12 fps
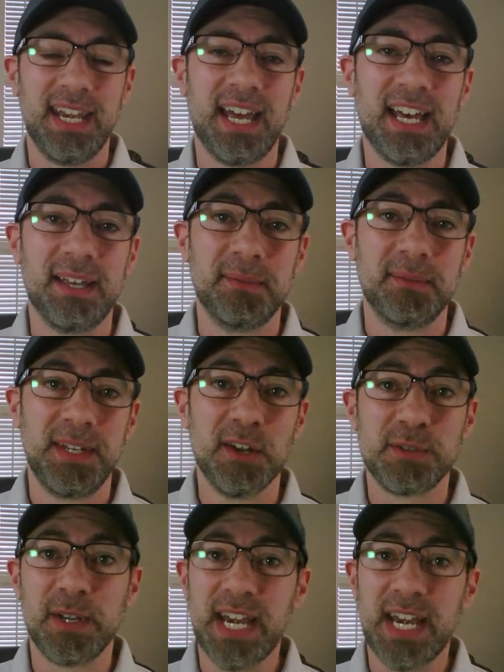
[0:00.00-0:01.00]

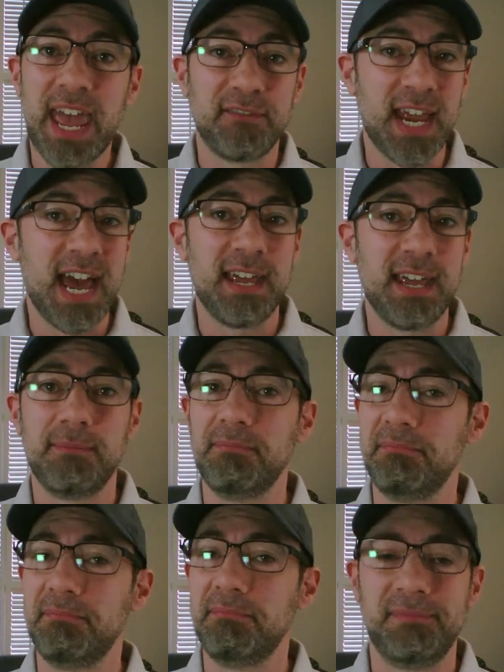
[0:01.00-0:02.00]
When I have
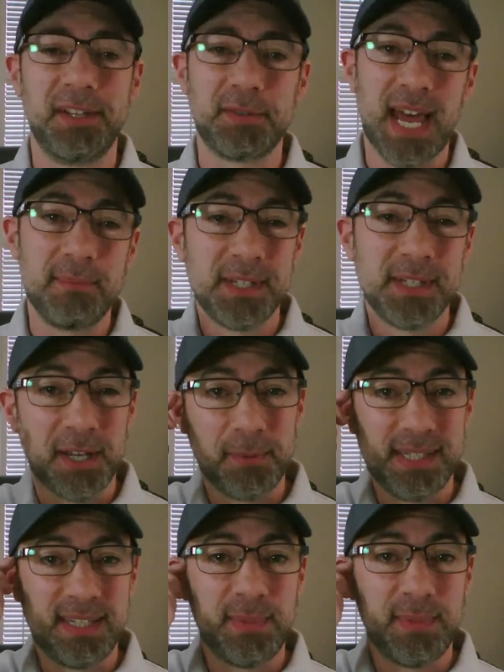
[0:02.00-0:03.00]
time, time is
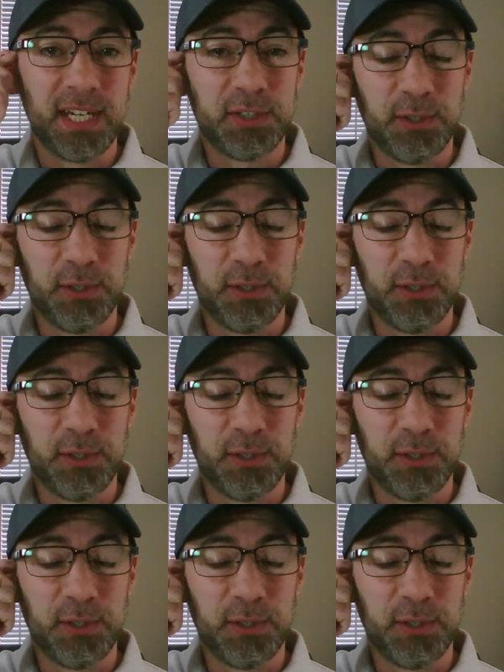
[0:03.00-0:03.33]
always the big issue.